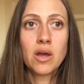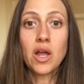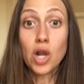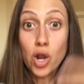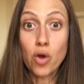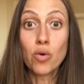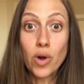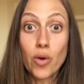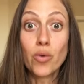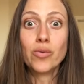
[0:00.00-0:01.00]
a low
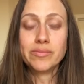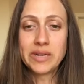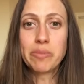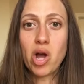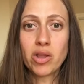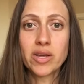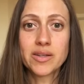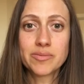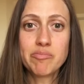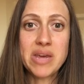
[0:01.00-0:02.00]
low metabolic
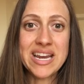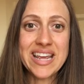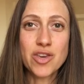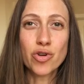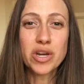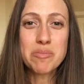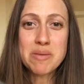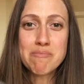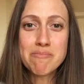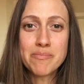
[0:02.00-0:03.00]
meaning you're going to be